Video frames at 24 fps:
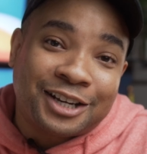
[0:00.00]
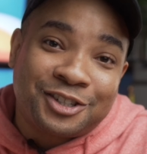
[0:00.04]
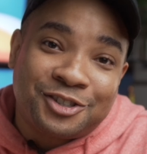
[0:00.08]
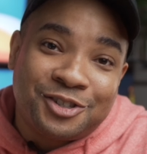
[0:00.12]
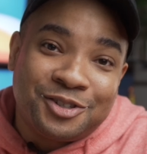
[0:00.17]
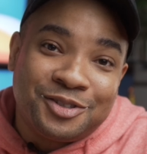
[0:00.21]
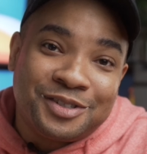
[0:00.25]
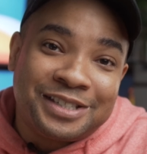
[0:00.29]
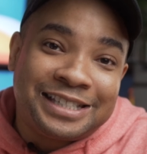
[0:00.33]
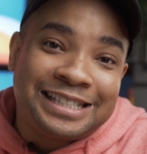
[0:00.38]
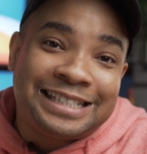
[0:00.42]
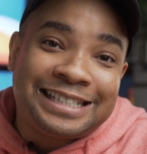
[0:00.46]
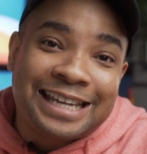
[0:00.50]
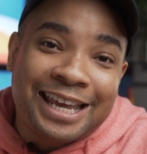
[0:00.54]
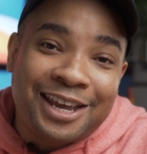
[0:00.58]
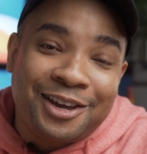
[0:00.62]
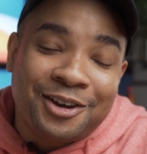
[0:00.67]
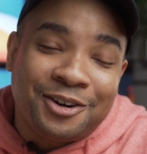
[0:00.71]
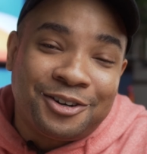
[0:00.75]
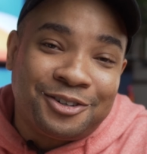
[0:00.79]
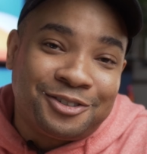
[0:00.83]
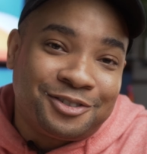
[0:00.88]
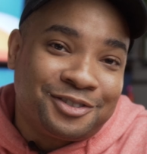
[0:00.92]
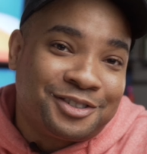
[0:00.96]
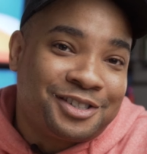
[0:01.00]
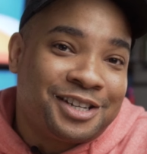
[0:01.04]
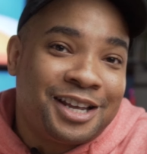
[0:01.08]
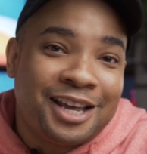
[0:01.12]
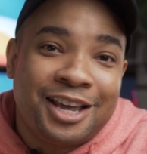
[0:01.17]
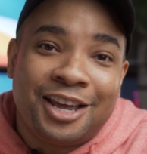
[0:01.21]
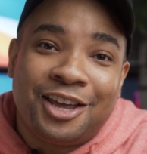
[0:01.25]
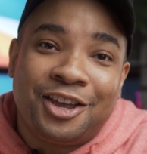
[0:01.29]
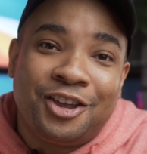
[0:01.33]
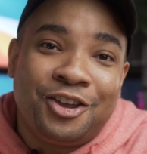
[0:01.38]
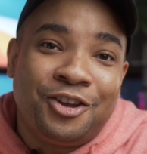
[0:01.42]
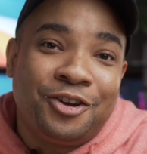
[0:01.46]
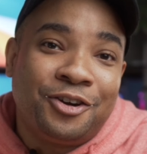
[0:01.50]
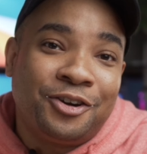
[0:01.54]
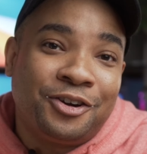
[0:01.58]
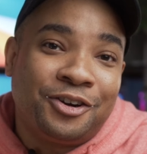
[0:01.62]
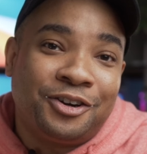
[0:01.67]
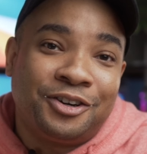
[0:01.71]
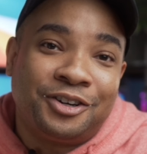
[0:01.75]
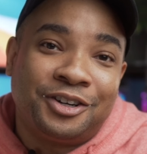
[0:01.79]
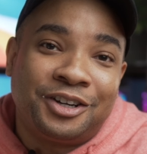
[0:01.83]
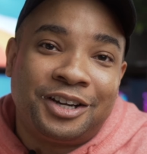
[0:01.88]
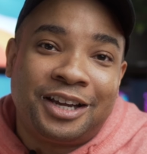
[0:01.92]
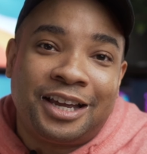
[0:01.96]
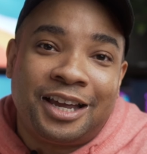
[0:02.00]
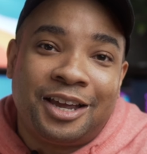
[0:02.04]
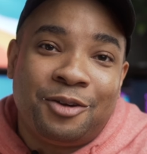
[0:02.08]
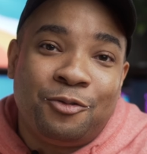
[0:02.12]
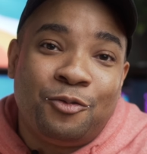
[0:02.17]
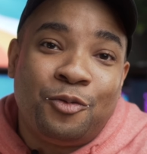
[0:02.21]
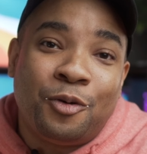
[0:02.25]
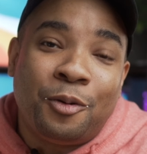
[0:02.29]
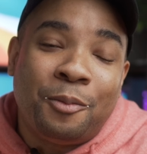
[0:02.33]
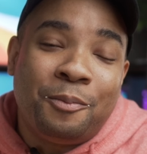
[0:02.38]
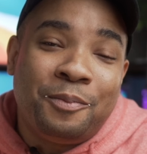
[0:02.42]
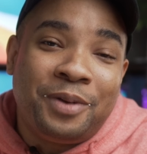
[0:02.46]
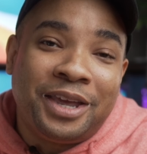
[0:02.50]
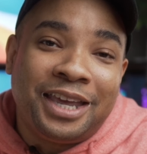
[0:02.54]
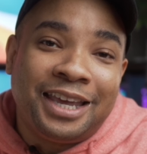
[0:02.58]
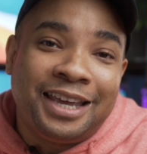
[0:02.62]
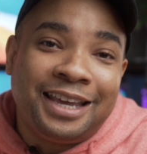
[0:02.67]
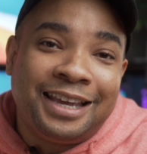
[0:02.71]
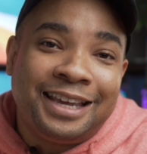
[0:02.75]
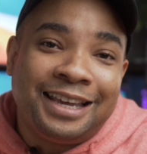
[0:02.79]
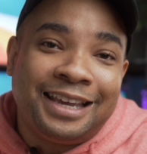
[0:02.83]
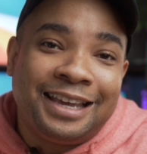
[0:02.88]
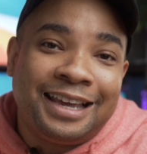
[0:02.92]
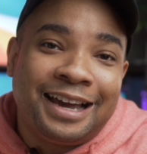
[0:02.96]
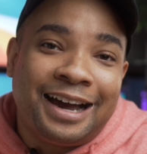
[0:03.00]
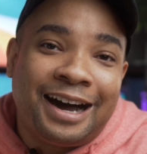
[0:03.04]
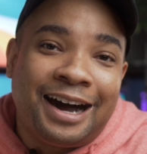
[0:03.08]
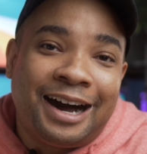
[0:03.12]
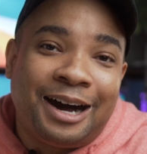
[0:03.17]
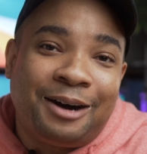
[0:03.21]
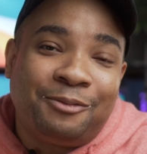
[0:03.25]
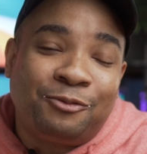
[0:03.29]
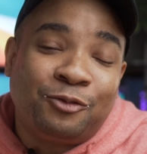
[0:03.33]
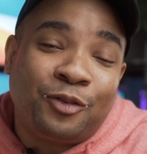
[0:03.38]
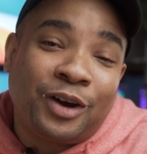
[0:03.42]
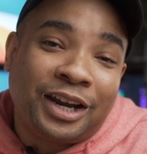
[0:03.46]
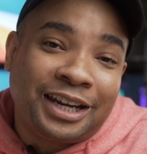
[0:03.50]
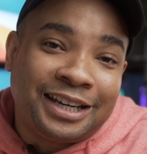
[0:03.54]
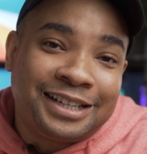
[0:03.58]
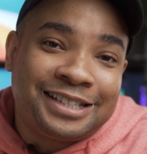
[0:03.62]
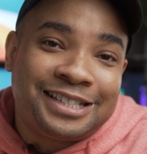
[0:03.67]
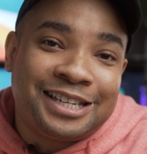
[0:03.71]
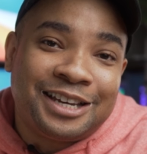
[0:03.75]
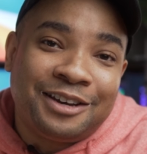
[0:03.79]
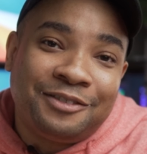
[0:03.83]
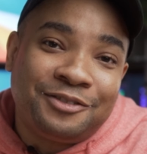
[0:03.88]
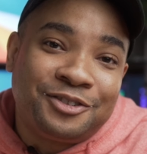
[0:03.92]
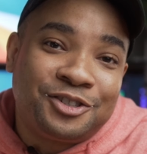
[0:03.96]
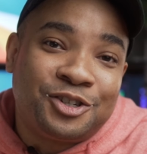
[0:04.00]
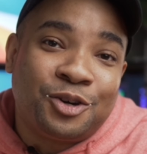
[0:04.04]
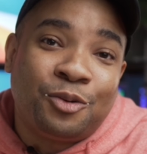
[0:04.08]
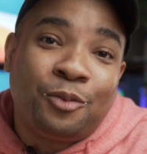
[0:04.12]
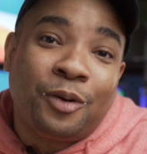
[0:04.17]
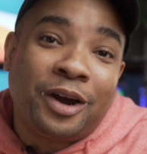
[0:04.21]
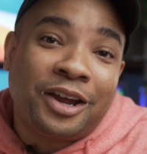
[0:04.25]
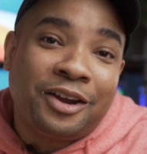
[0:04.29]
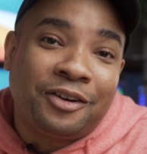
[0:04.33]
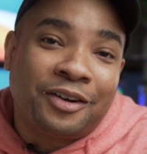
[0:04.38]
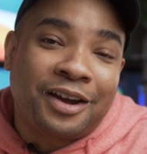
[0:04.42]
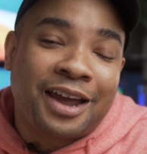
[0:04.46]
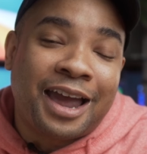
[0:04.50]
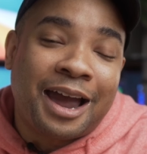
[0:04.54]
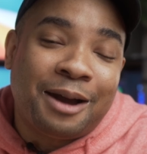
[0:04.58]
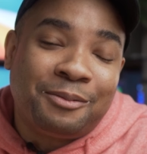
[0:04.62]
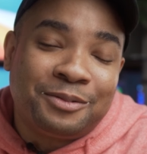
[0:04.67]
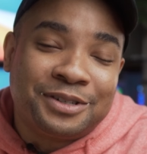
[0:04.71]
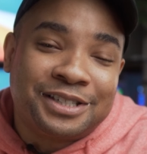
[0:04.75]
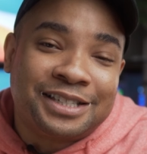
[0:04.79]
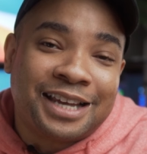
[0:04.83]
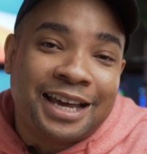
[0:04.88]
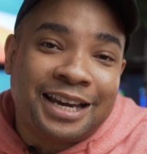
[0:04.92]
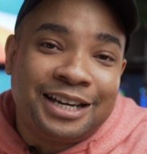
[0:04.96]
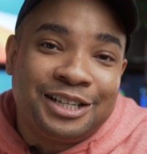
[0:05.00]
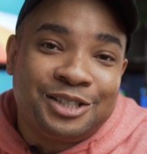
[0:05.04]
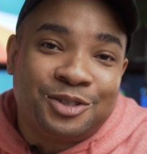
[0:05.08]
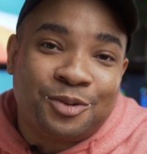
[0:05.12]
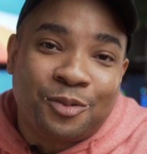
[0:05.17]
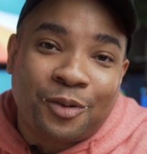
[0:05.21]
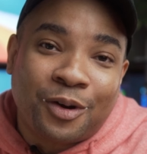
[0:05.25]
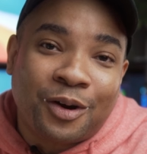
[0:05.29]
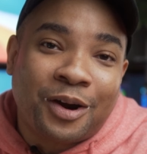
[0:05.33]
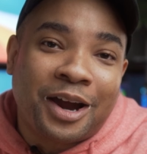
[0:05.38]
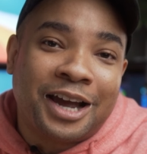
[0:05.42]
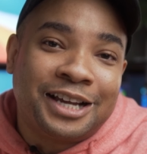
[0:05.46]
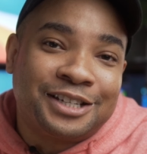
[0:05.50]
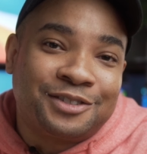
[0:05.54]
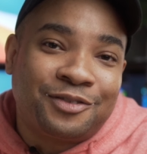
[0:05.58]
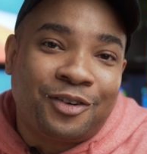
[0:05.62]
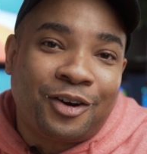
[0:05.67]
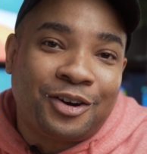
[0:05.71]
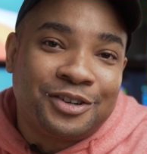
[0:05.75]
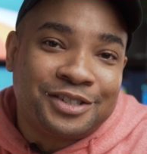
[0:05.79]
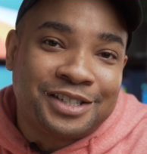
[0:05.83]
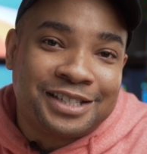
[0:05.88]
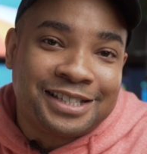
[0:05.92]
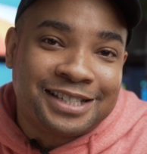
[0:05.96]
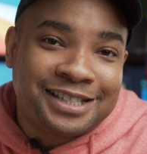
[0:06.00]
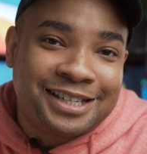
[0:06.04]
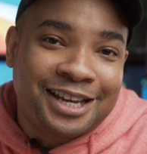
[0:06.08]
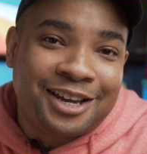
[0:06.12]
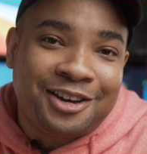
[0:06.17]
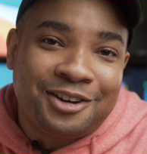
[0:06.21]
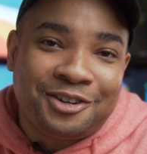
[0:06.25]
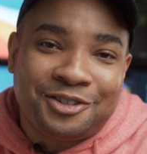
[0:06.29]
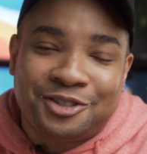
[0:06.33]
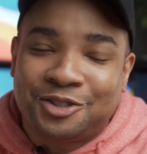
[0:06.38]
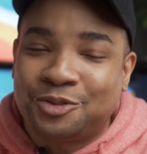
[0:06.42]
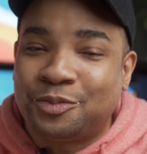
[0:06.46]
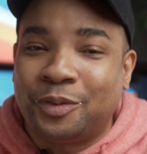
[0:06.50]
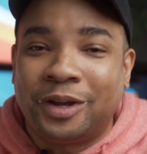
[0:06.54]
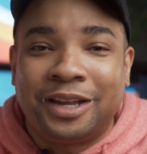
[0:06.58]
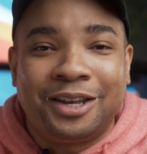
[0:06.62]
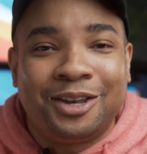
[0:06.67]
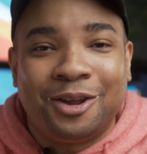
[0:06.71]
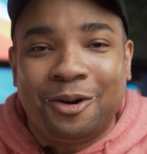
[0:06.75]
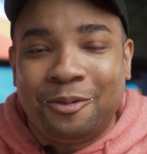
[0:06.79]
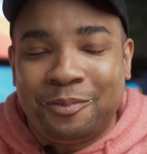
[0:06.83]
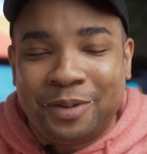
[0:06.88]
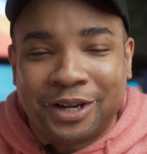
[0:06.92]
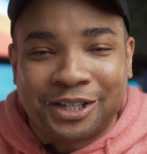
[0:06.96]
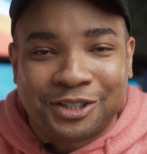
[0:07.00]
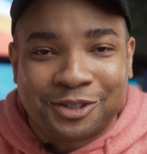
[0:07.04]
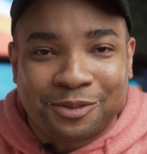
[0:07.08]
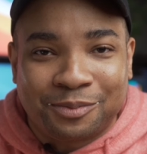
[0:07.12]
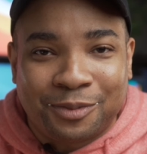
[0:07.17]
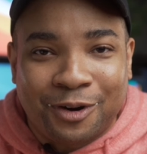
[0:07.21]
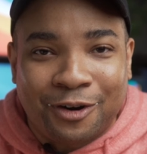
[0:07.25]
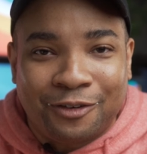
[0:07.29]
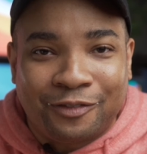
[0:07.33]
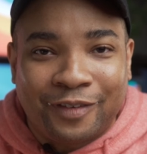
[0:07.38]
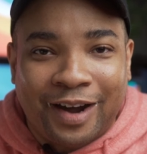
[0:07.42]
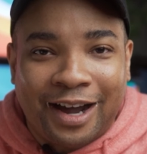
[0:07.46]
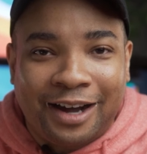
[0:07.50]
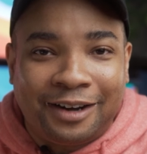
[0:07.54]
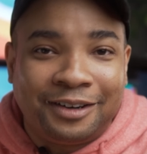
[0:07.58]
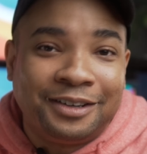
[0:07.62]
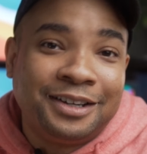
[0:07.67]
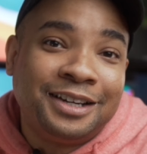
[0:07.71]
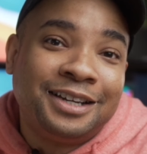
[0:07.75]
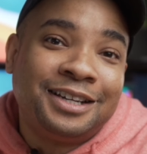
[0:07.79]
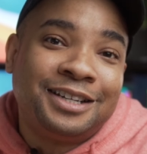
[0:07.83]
to stills, will be relative to what your camera settings were as far as the stills with no picture profile.